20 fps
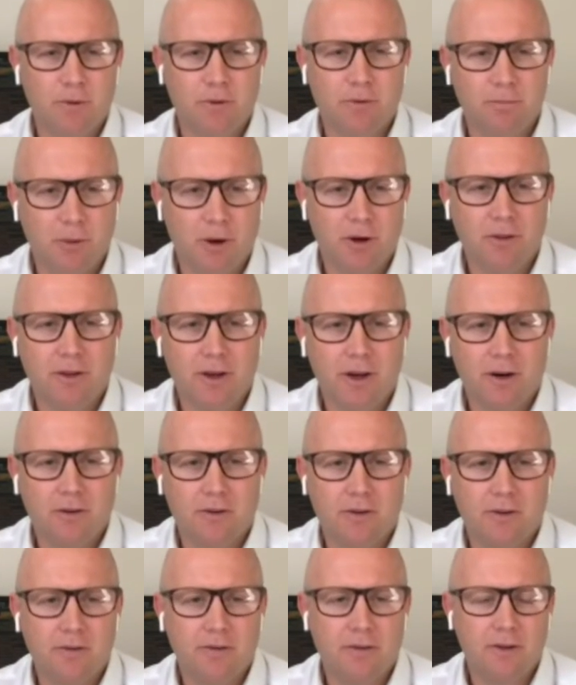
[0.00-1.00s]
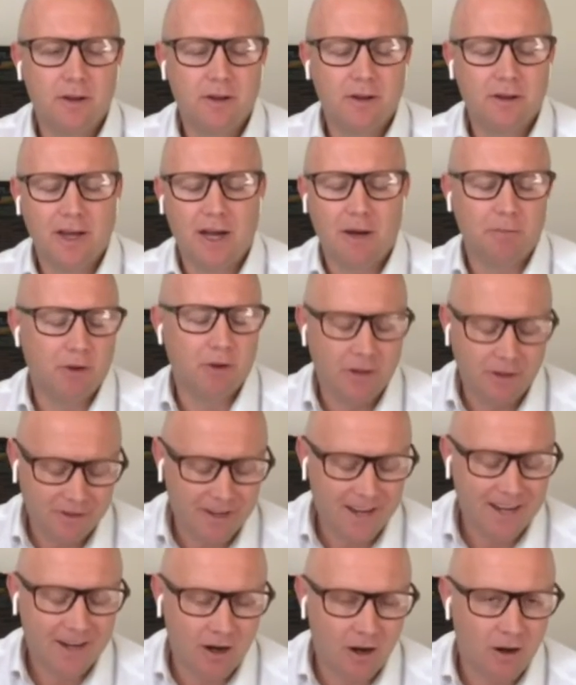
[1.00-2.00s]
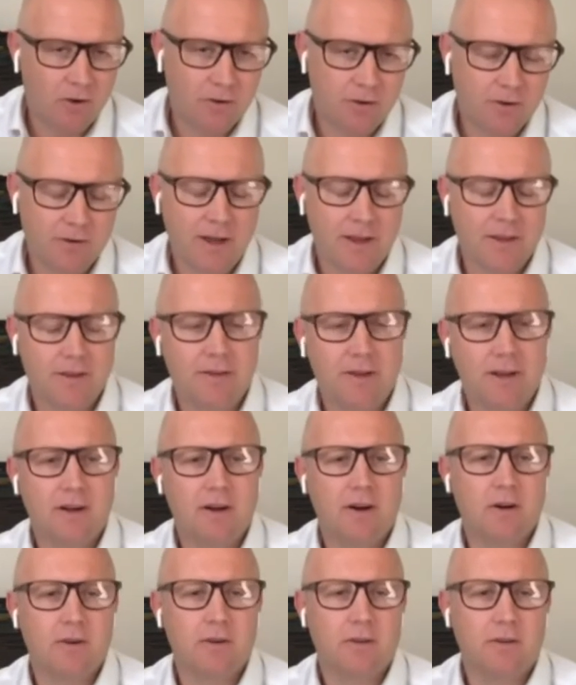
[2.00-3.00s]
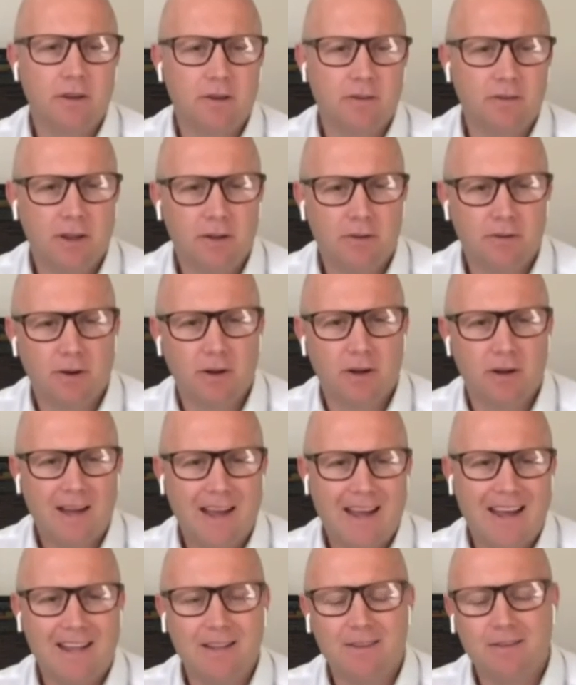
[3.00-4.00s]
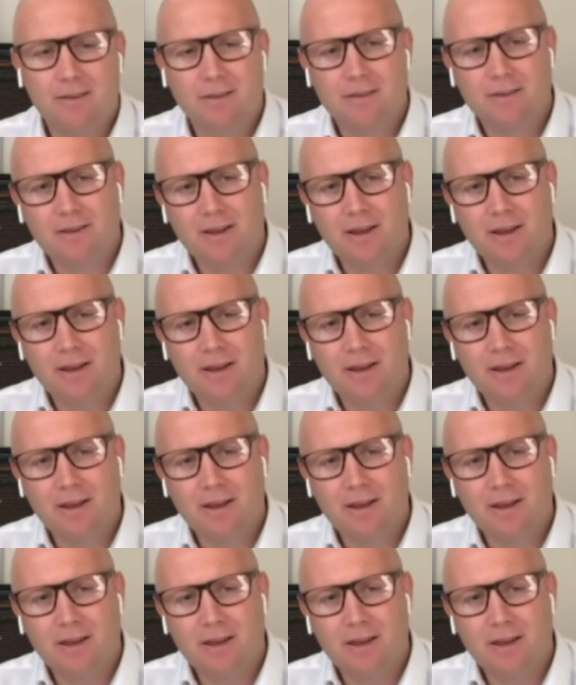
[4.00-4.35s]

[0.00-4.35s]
force bondholders and debt holders, other debt holders, etc., and